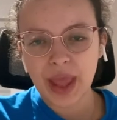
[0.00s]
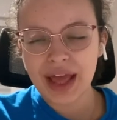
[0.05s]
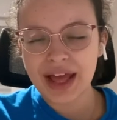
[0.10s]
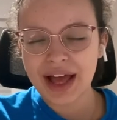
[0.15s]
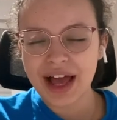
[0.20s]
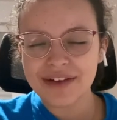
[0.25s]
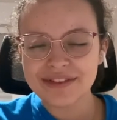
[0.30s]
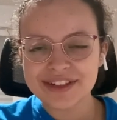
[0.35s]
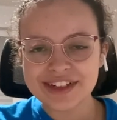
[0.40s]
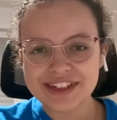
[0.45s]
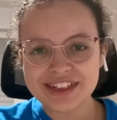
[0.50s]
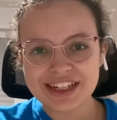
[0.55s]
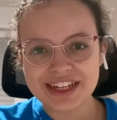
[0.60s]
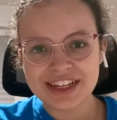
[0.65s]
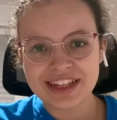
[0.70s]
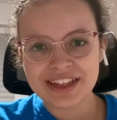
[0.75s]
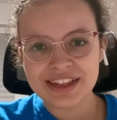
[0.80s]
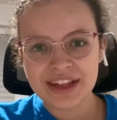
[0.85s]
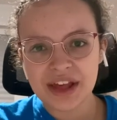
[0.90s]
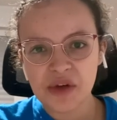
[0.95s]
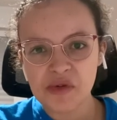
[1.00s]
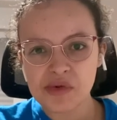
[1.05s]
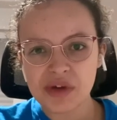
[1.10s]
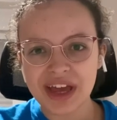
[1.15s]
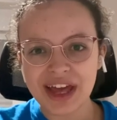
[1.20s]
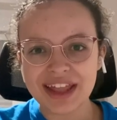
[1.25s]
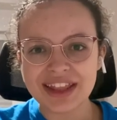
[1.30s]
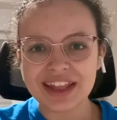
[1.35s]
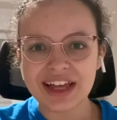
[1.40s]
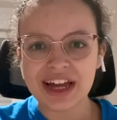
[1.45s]
After this, we
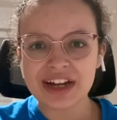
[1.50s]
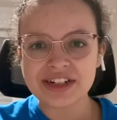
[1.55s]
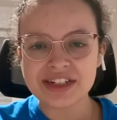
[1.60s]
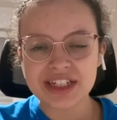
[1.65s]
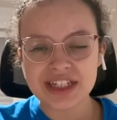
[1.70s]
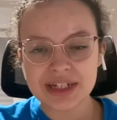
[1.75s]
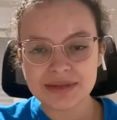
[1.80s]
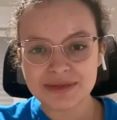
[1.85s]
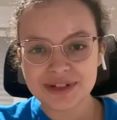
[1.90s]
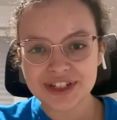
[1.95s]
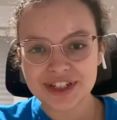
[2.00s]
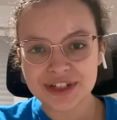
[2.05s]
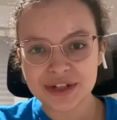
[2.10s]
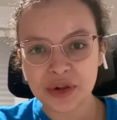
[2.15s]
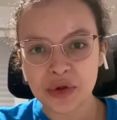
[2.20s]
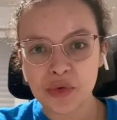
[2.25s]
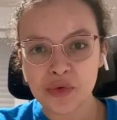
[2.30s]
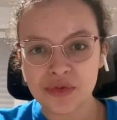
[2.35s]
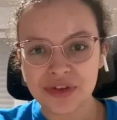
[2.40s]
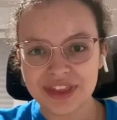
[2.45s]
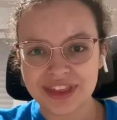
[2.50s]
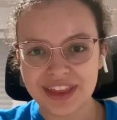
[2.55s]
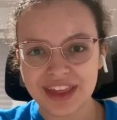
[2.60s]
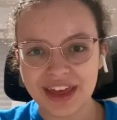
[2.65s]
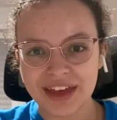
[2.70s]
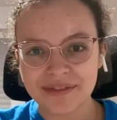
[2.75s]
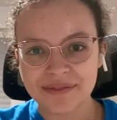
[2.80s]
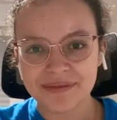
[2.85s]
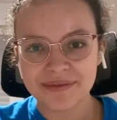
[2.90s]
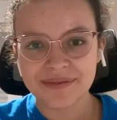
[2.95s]
had a reception with
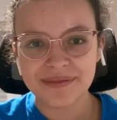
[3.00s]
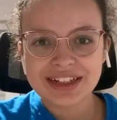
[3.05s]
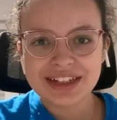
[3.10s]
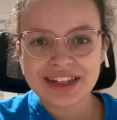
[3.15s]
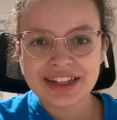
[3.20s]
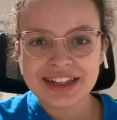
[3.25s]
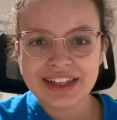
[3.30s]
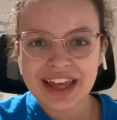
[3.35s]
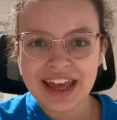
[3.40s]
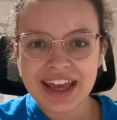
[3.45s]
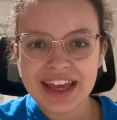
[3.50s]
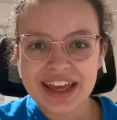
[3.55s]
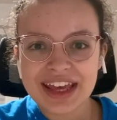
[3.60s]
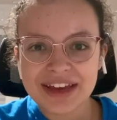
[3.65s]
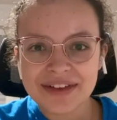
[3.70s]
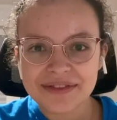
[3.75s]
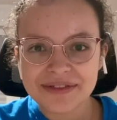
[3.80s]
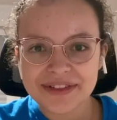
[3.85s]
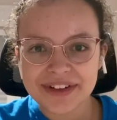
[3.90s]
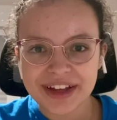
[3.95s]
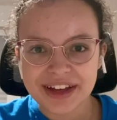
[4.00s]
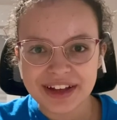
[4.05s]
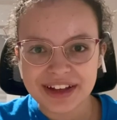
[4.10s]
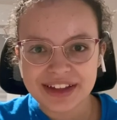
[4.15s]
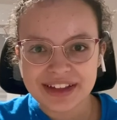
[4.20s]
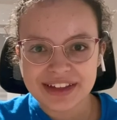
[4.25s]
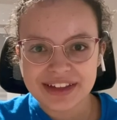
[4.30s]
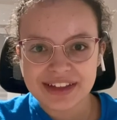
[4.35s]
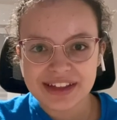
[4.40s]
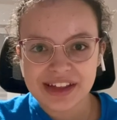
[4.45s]
them. They gift
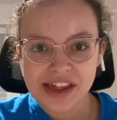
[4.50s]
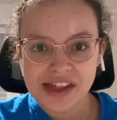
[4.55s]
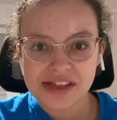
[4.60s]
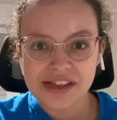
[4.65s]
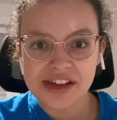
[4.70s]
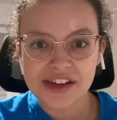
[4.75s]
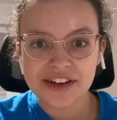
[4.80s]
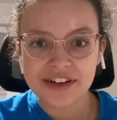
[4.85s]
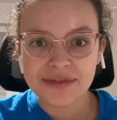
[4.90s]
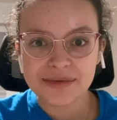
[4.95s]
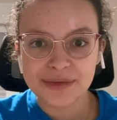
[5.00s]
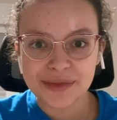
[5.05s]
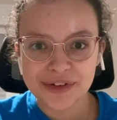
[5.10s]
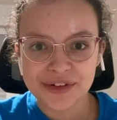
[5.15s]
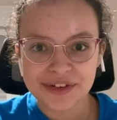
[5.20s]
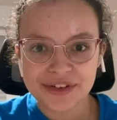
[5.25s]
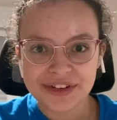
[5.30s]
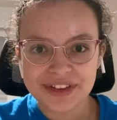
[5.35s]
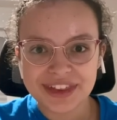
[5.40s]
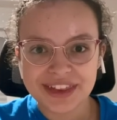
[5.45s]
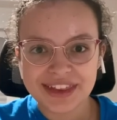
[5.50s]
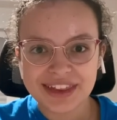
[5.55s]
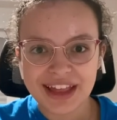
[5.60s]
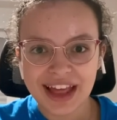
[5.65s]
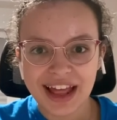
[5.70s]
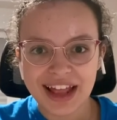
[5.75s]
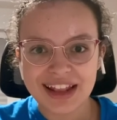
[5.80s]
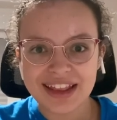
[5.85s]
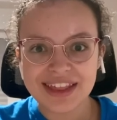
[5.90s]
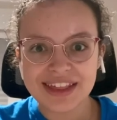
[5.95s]
us their books
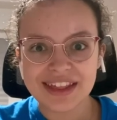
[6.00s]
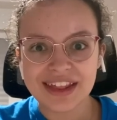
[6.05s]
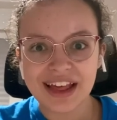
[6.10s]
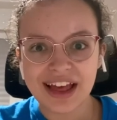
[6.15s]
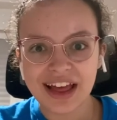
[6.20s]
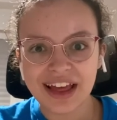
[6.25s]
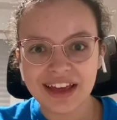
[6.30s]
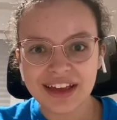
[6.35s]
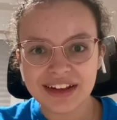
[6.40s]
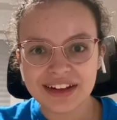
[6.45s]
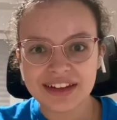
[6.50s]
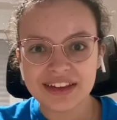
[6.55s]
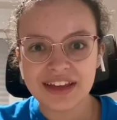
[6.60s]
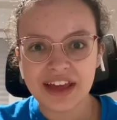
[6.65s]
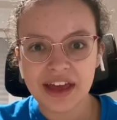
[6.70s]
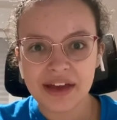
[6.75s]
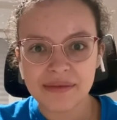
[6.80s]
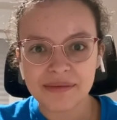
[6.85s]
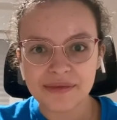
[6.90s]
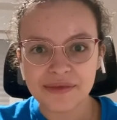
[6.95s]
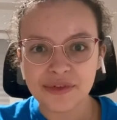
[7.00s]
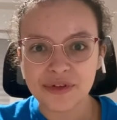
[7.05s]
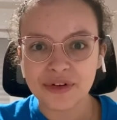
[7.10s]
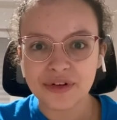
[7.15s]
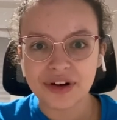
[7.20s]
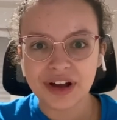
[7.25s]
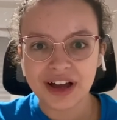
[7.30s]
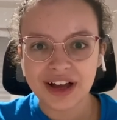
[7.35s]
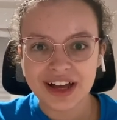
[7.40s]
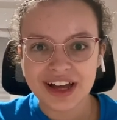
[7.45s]
and signed them
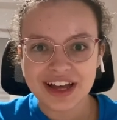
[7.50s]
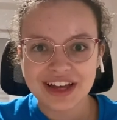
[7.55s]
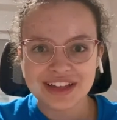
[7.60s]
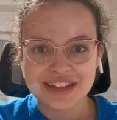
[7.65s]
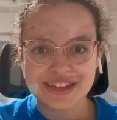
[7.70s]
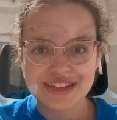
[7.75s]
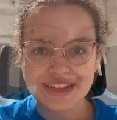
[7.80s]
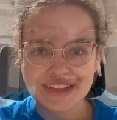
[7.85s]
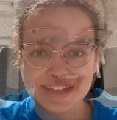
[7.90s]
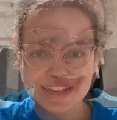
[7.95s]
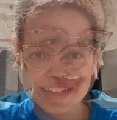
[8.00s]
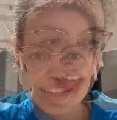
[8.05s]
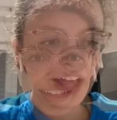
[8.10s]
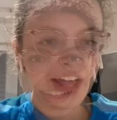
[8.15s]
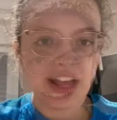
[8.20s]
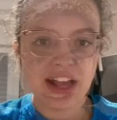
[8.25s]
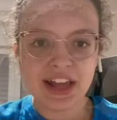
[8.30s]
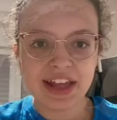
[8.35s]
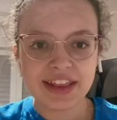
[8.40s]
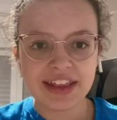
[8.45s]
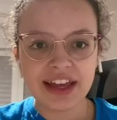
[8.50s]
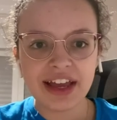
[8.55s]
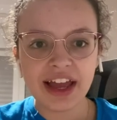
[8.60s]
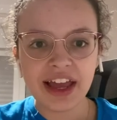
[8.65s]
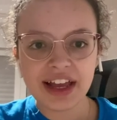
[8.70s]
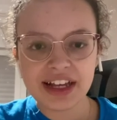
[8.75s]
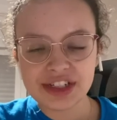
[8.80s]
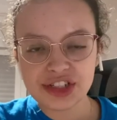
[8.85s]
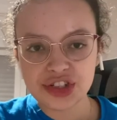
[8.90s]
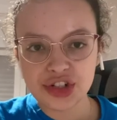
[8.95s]
for us. I think I
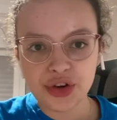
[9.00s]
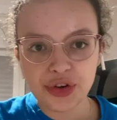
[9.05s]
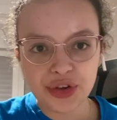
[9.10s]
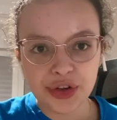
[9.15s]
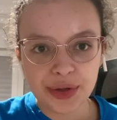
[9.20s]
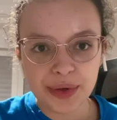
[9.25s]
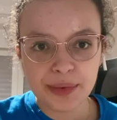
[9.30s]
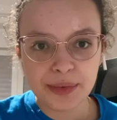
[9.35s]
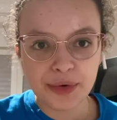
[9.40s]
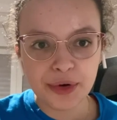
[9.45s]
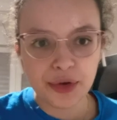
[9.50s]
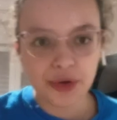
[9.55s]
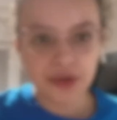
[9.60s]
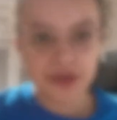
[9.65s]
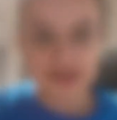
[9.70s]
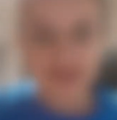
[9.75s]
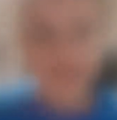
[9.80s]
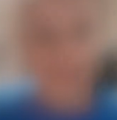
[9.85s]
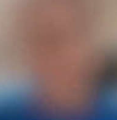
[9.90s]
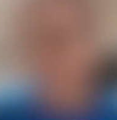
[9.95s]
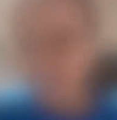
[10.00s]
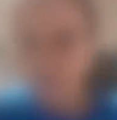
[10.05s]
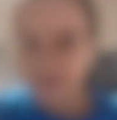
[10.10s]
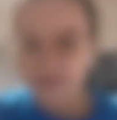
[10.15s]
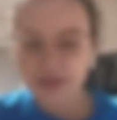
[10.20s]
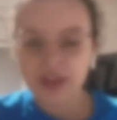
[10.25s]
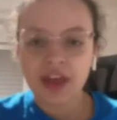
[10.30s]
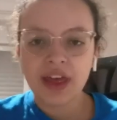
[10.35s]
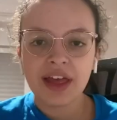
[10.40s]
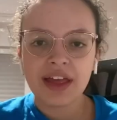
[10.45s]
can show you the books.
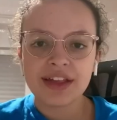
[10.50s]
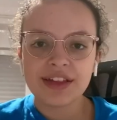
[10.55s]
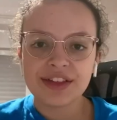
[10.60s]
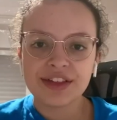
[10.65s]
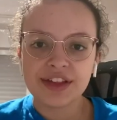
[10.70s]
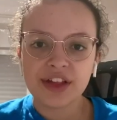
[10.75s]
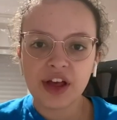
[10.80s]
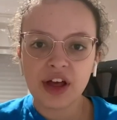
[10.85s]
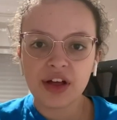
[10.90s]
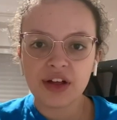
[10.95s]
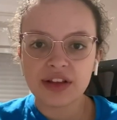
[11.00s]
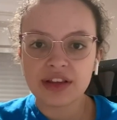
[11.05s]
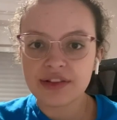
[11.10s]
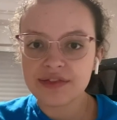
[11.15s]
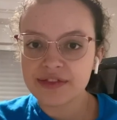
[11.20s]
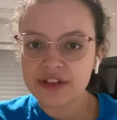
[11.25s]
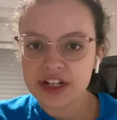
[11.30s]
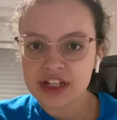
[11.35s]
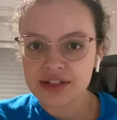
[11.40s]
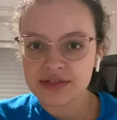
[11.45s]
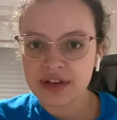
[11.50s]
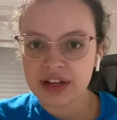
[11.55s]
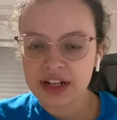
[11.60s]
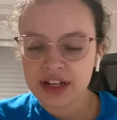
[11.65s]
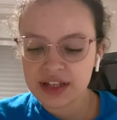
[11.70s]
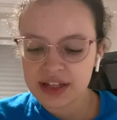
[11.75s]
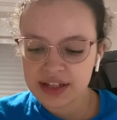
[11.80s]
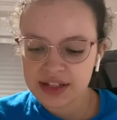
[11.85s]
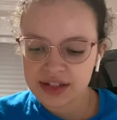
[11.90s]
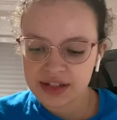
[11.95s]
So the first one
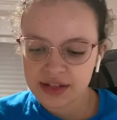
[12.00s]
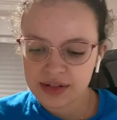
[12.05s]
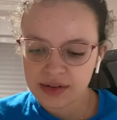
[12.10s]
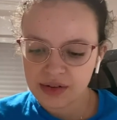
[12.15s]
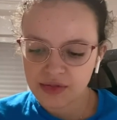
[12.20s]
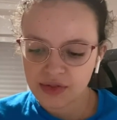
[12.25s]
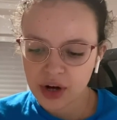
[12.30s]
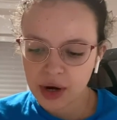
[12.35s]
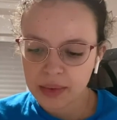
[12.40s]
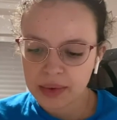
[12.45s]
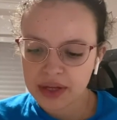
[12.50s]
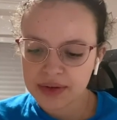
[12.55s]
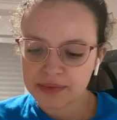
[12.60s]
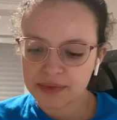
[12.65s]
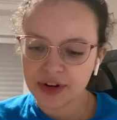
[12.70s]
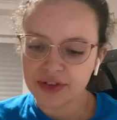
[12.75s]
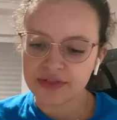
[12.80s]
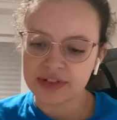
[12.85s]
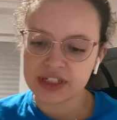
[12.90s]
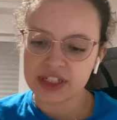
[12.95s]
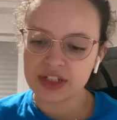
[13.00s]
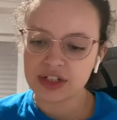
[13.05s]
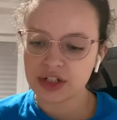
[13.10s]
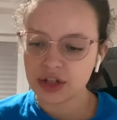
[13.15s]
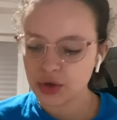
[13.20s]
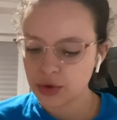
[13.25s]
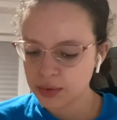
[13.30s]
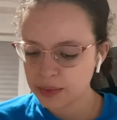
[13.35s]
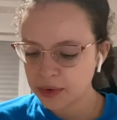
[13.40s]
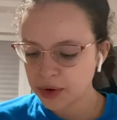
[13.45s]
is from Professor
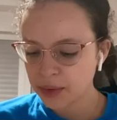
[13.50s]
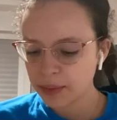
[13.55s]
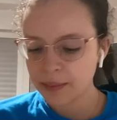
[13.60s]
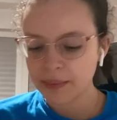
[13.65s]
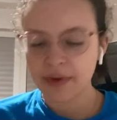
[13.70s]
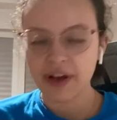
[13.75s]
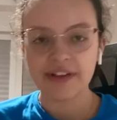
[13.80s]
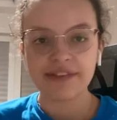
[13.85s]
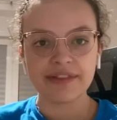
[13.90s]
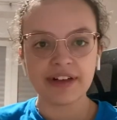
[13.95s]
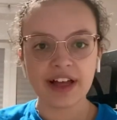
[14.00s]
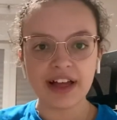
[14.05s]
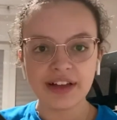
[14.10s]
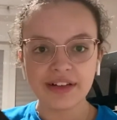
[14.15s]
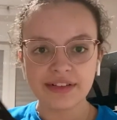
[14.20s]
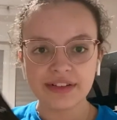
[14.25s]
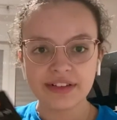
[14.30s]
Cumrun Vafa.